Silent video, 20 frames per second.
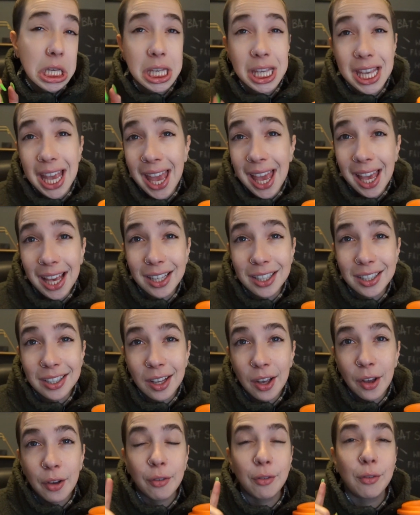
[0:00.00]
6
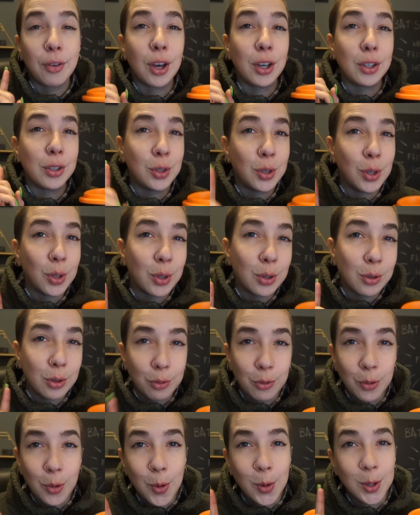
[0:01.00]
verse 2 to
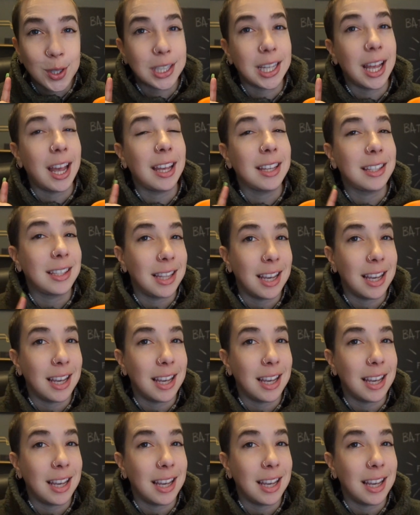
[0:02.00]
4 says